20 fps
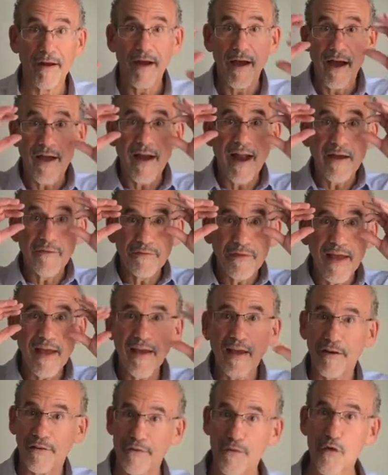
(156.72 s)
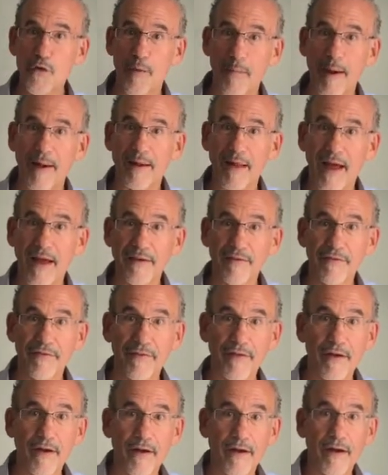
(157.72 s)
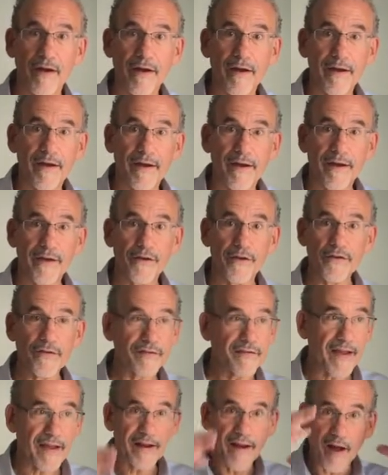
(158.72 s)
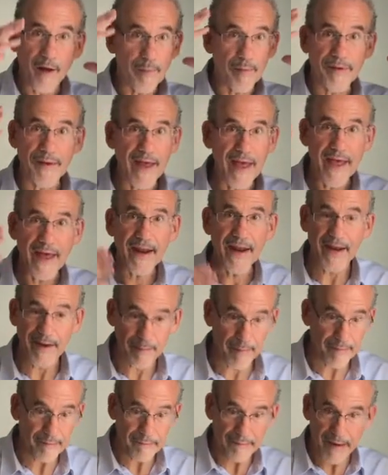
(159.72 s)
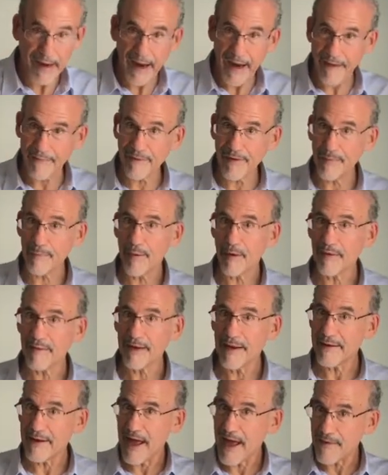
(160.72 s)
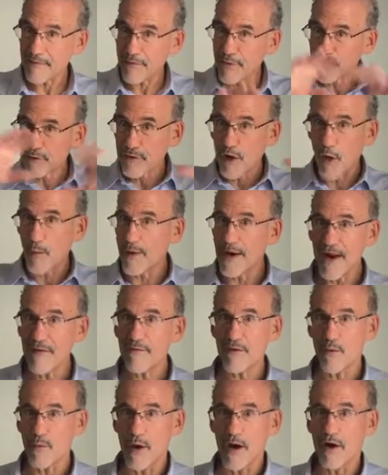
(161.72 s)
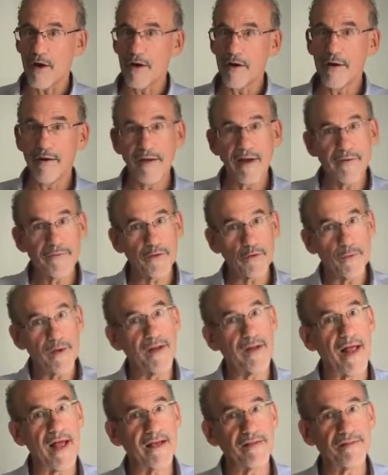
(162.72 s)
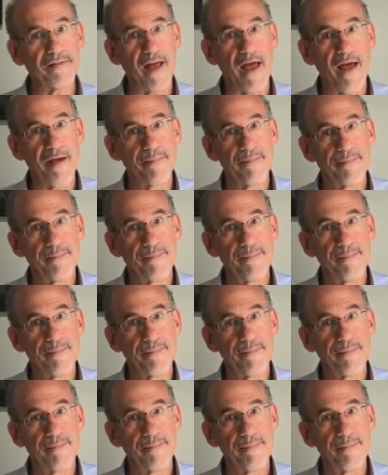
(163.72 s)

and I've taken a few in my life, you're just not helping the headache, but every part that Advil's going everywhere. You have to realize that.